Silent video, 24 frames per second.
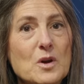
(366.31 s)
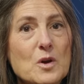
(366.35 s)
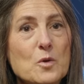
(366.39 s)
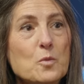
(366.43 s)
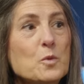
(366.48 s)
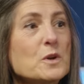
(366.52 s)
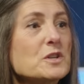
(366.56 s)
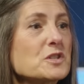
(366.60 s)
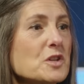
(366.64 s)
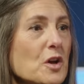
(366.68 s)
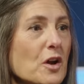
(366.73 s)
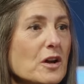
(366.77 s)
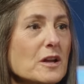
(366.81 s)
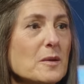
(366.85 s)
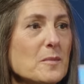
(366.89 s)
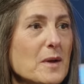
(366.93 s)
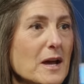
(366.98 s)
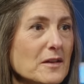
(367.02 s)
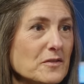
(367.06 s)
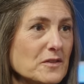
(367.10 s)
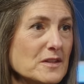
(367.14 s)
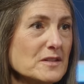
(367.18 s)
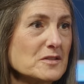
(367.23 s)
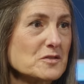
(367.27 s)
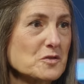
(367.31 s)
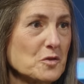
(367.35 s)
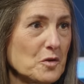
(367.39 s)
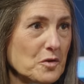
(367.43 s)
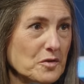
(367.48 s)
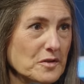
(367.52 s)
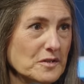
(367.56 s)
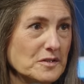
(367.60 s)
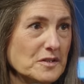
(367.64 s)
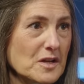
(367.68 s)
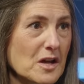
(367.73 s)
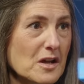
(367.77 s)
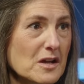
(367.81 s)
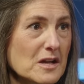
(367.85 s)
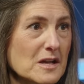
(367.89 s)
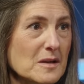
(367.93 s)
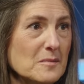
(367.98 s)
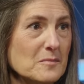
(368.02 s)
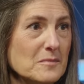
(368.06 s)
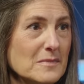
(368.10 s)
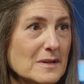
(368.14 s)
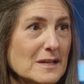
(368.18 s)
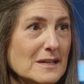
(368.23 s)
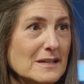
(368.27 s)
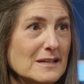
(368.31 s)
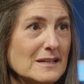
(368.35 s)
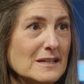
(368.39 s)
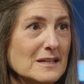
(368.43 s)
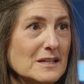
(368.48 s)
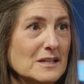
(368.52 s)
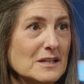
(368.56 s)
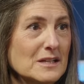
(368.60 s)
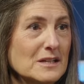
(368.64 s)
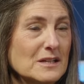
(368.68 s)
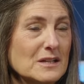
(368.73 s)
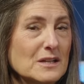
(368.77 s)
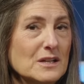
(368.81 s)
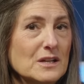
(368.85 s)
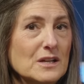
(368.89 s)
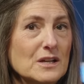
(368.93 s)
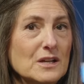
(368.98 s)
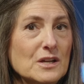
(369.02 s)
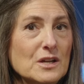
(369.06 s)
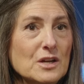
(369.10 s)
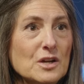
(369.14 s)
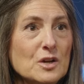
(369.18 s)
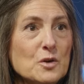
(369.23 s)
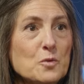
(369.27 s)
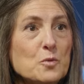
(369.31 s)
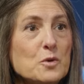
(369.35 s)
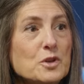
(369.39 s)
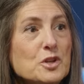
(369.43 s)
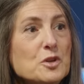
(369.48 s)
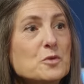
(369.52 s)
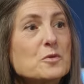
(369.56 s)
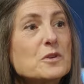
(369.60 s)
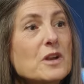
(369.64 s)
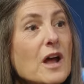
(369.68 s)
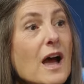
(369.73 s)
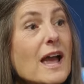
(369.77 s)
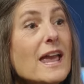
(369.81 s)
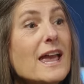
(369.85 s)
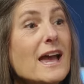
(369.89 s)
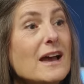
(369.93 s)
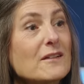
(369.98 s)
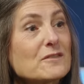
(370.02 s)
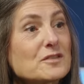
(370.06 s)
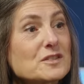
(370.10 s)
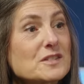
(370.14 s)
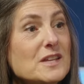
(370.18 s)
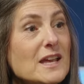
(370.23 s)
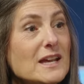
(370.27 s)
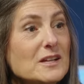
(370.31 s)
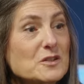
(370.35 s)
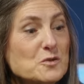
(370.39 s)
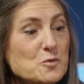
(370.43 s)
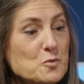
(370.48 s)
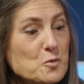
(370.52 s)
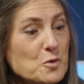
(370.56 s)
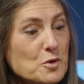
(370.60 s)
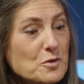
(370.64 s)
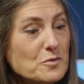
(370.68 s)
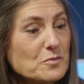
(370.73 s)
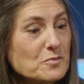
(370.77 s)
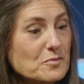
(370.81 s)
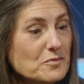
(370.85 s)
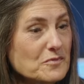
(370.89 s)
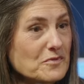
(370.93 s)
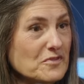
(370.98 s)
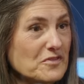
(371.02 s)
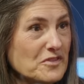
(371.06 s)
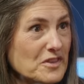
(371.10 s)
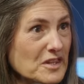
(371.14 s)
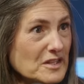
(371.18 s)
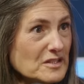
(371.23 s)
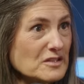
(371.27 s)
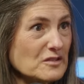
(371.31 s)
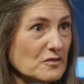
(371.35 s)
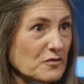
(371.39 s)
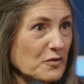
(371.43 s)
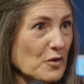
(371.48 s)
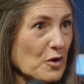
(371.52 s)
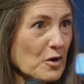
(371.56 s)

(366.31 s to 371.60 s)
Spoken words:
We talk about this all the time. When you and I have sex, we're this far